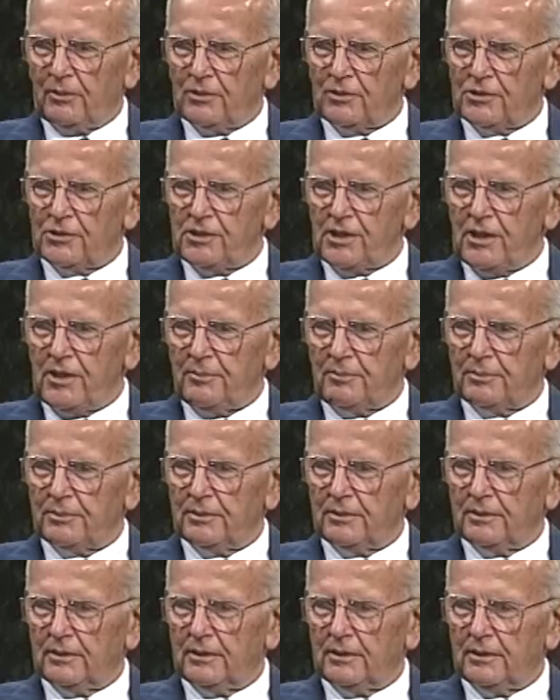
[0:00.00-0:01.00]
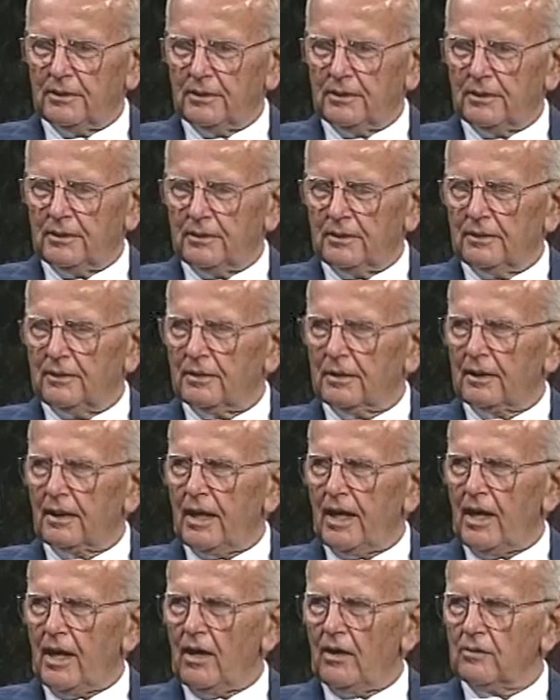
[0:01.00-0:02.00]
the sheep and the
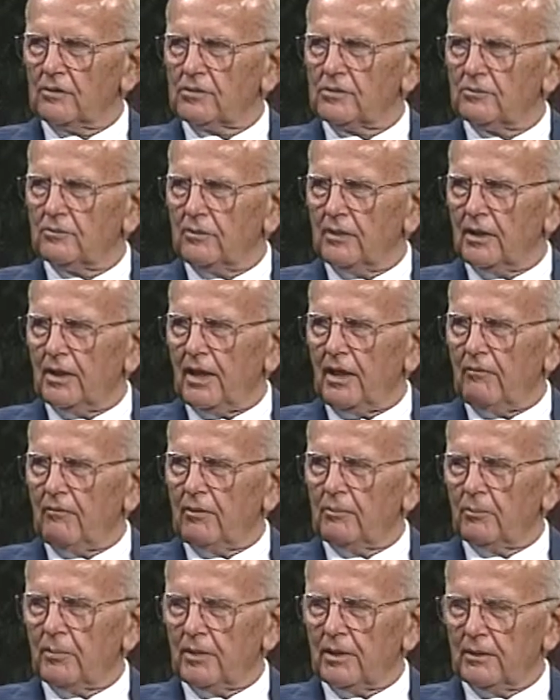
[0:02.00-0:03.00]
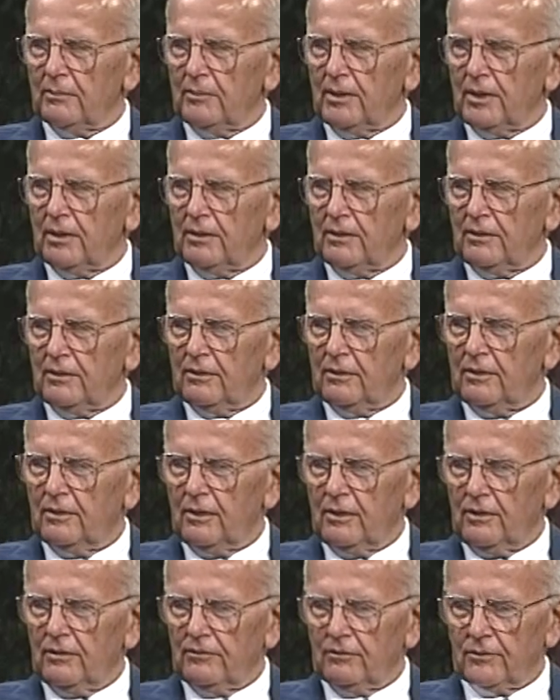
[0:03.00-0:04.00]
cows and what have you, and bring them in
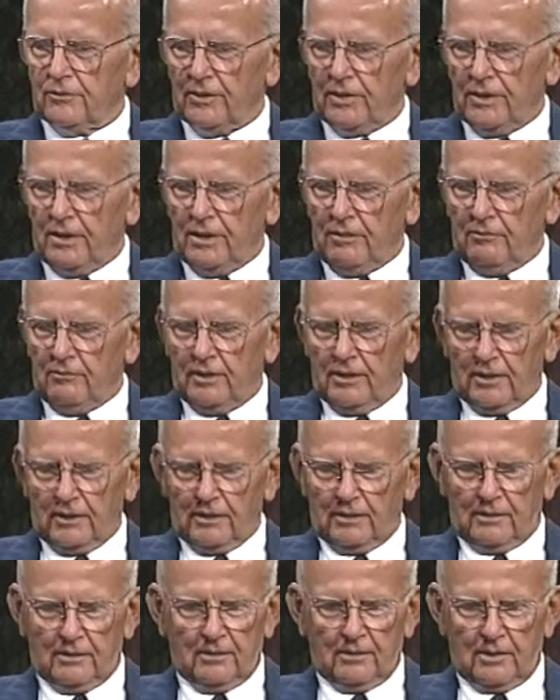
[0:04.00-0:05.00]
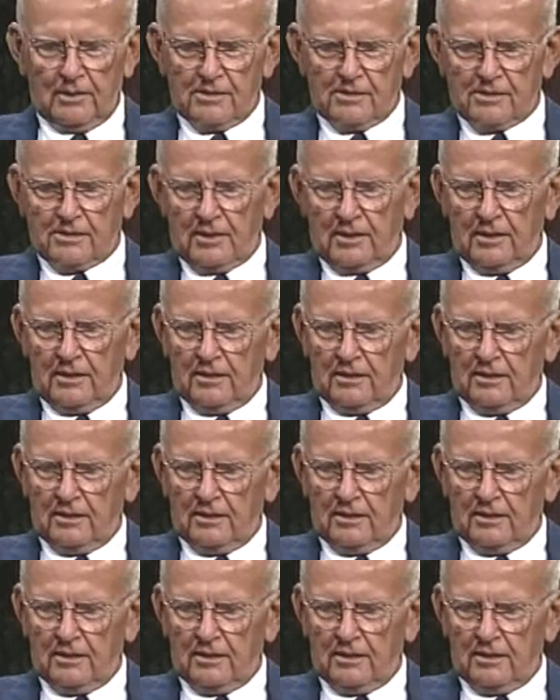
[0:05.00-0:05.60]
for the evening, and they'd stay in